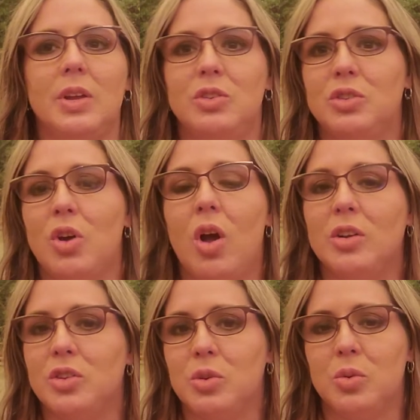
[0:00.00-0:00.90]
to talk
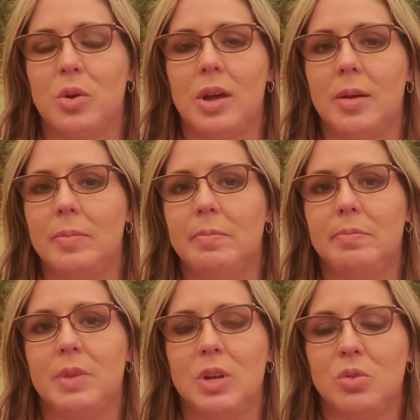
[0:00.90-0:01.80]
to, um,
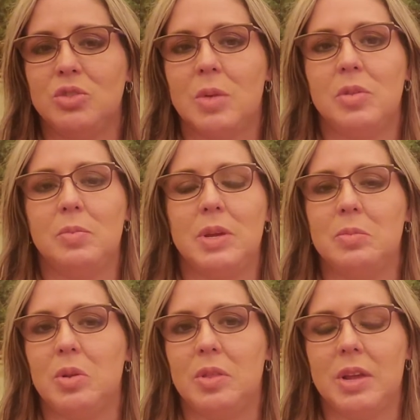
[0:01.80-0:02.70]
you know, some of the
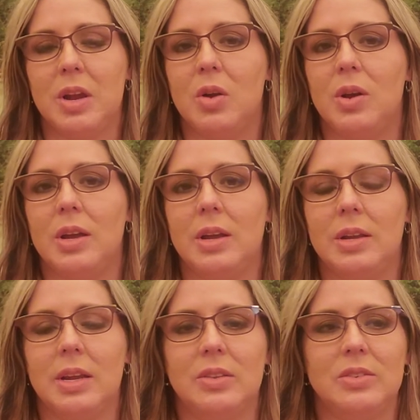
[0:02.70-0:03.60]
people in the area and
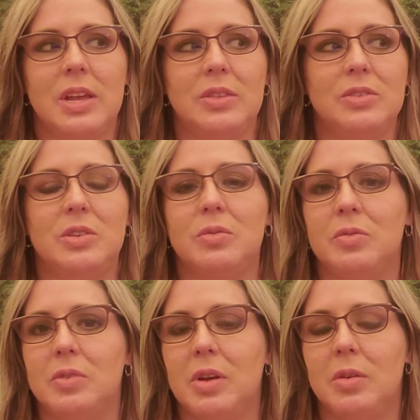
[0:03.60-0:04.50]
get a sense of,
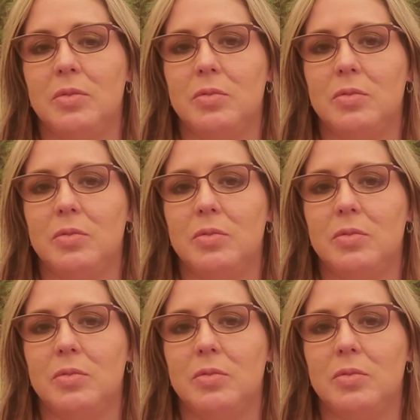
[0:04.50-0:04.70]
of